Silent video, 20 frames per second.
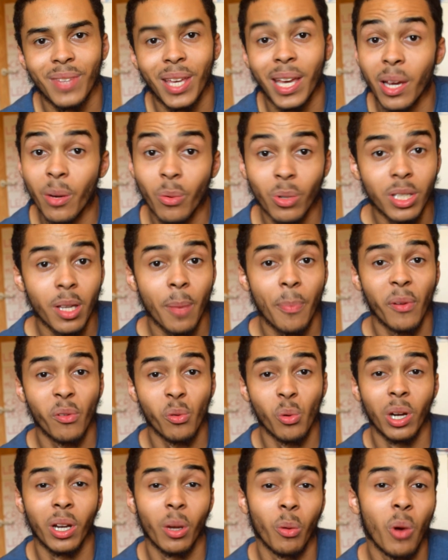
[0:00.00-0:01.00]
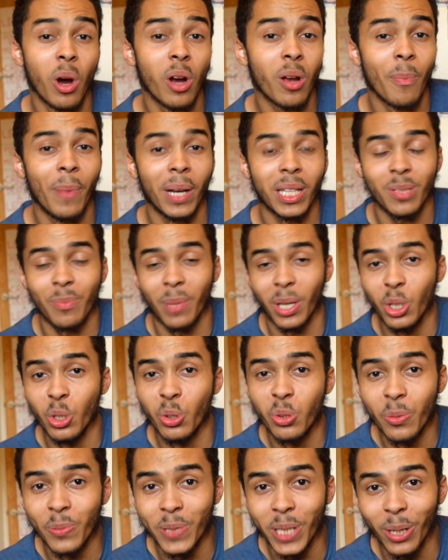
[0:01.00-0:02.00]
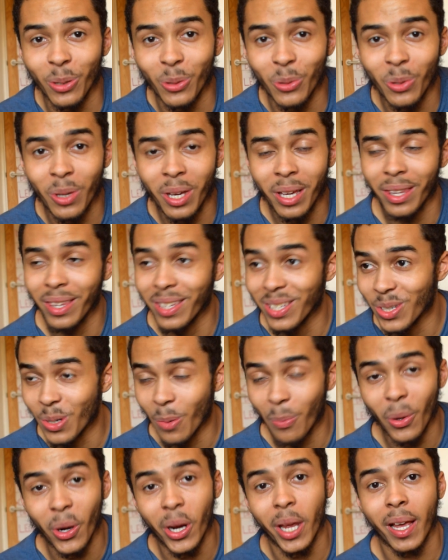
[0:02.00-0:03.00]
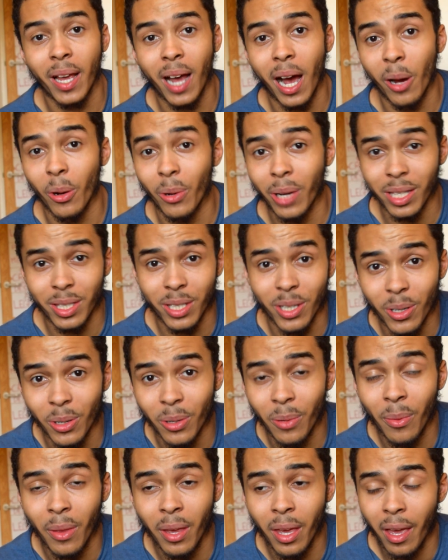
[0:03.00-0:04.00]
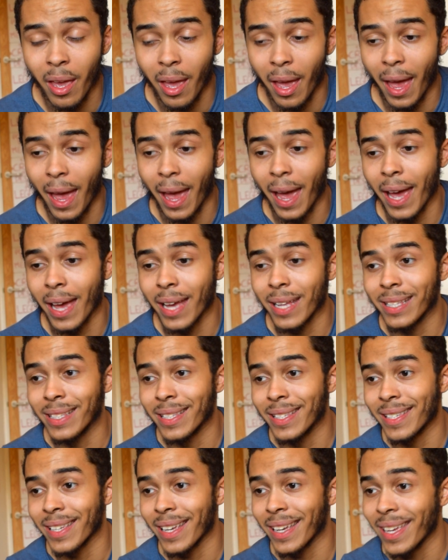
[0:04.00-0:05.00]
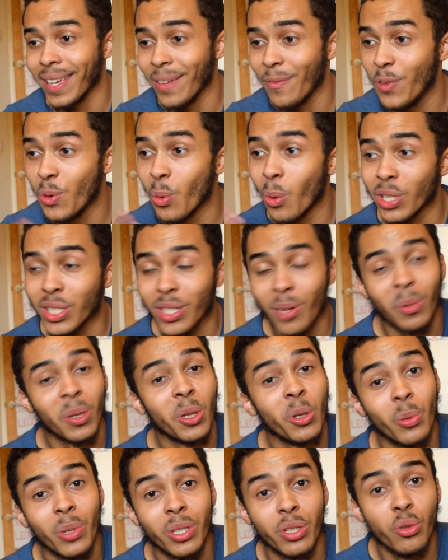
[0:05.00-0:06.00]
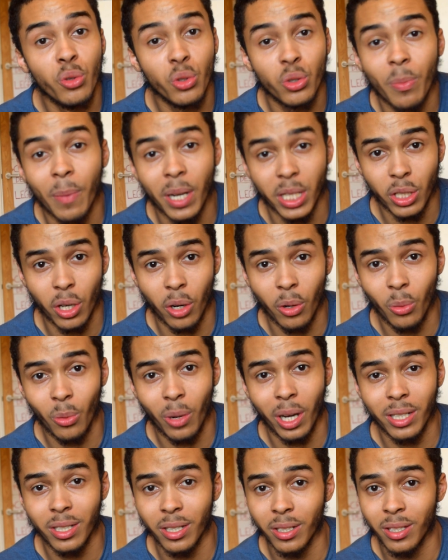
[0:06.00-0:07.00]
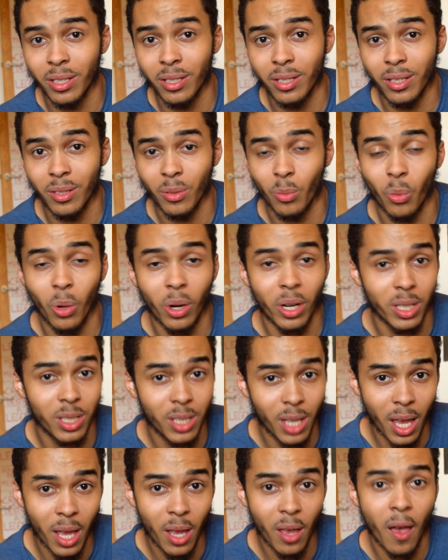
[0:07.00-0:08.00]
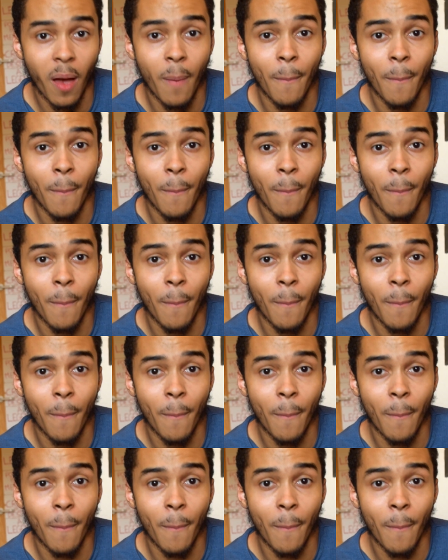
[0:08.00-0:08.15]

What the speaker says: Hey, what's up everyone, and welcome back to my YouTube channel. This is your boy Cattell, and if you are someone who is new to my channel, I just want to say a